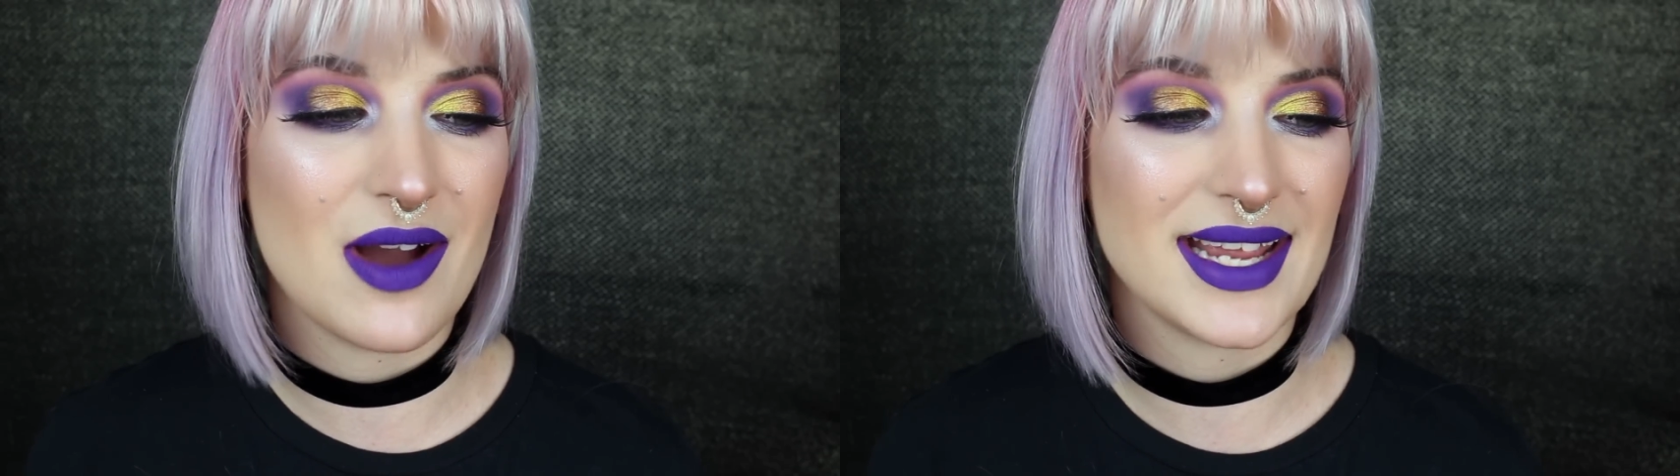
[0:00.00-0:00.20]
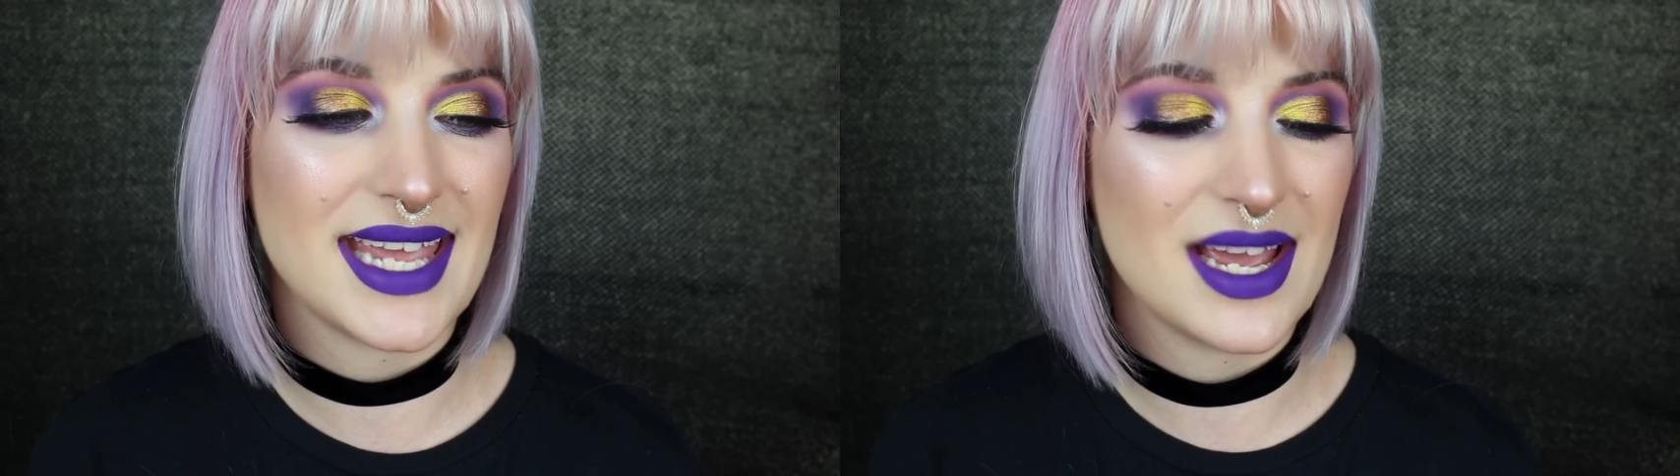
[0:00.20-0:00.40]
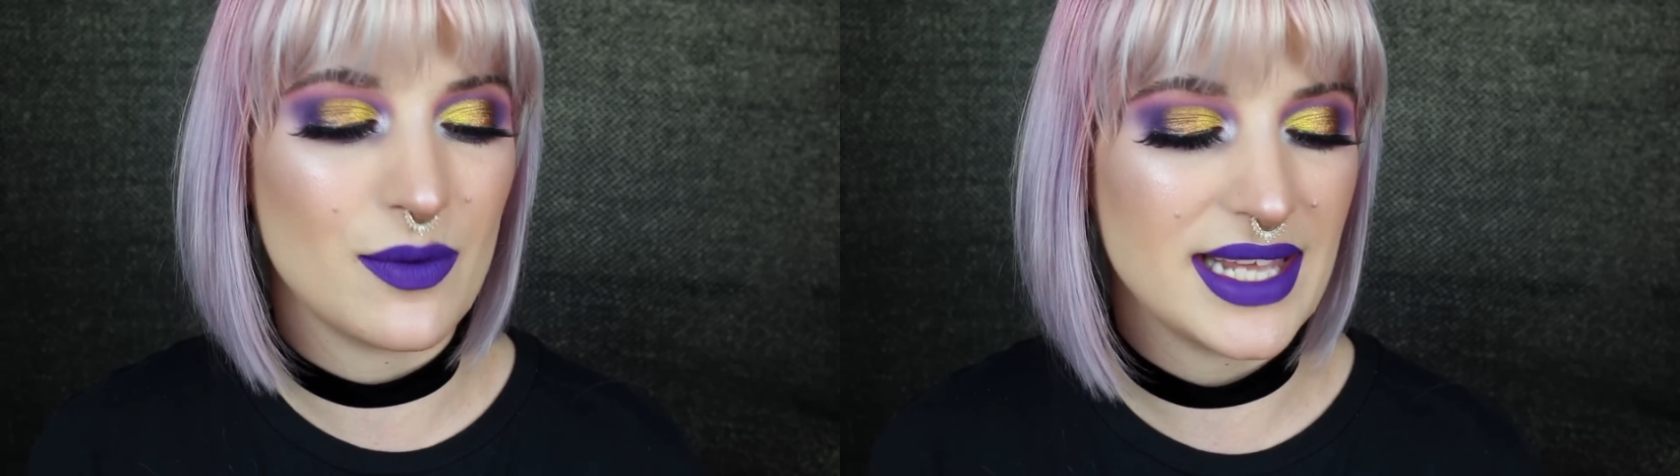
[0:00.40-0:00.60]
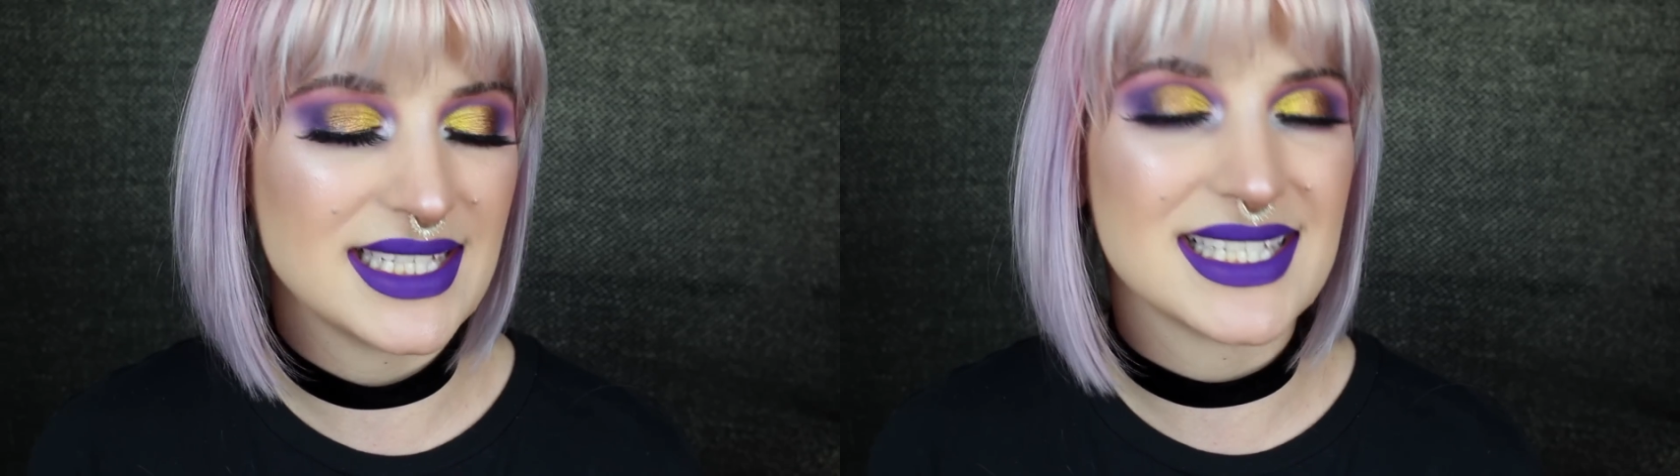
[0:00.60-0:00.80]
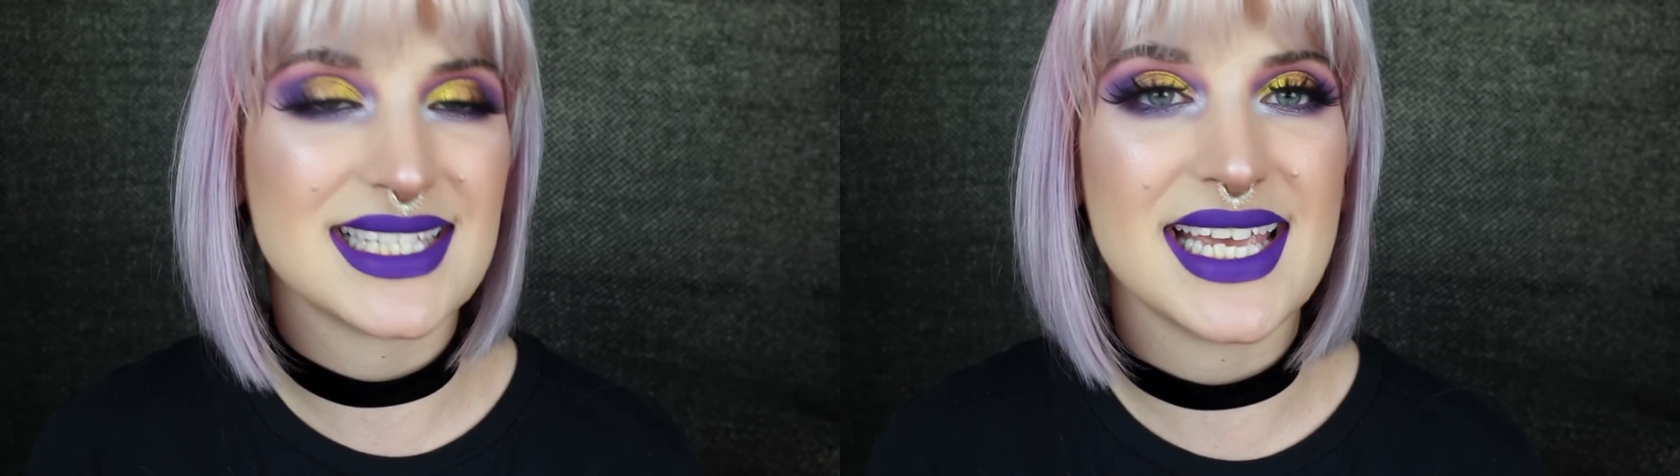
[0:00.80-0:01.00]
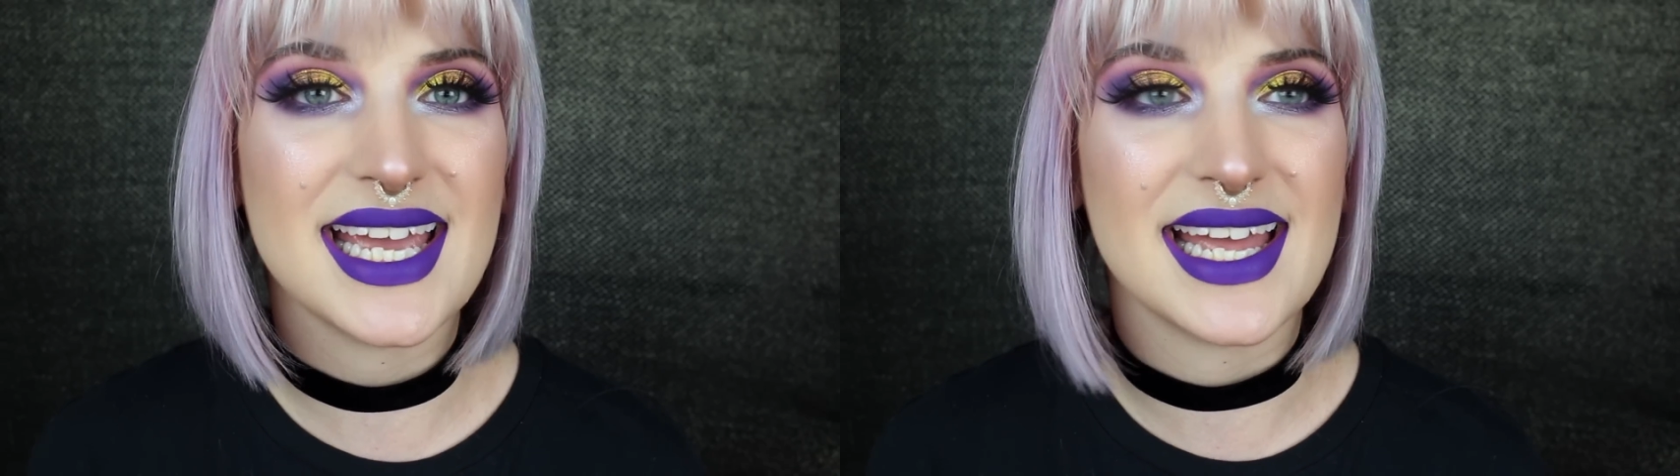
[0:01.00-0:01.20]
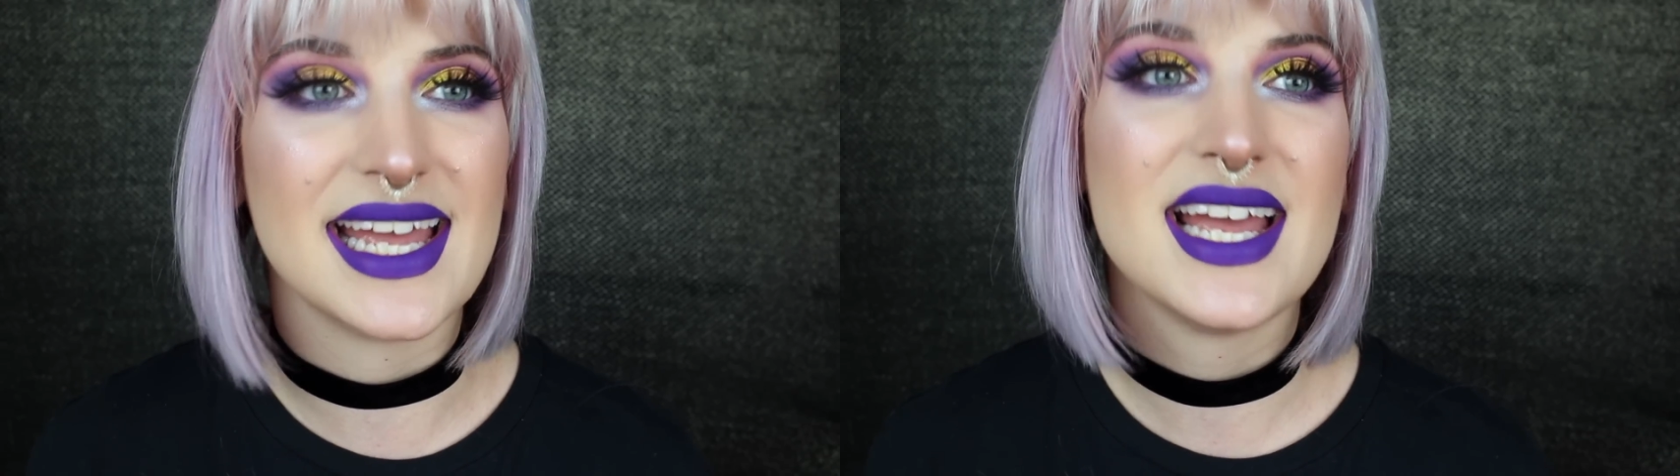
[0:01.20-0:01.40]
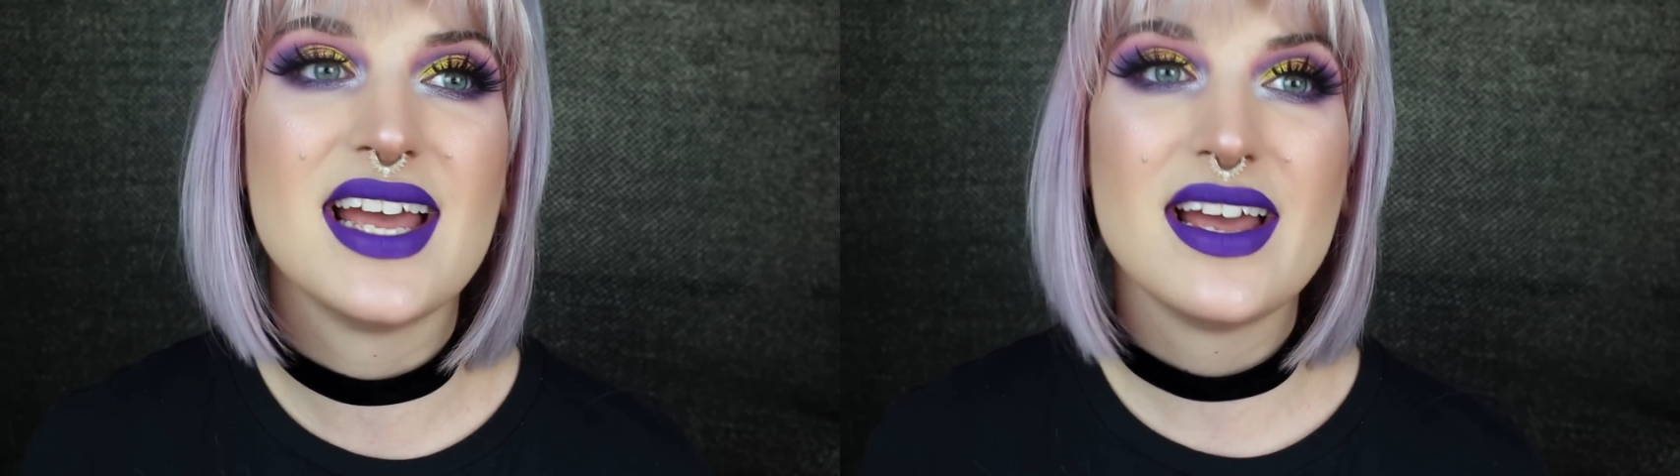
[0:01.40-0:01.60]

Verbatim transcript: I can't wait to see it.